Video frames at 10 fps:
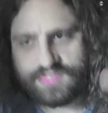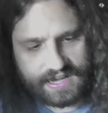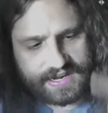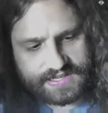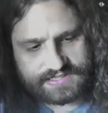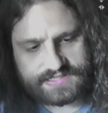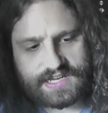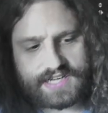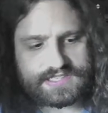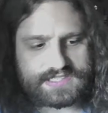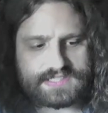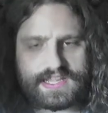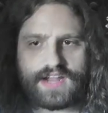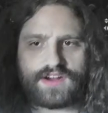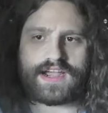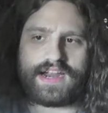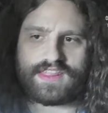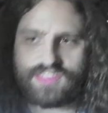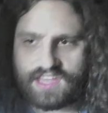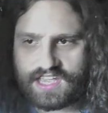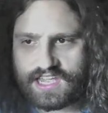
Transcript: That is a nice snare kind of thing.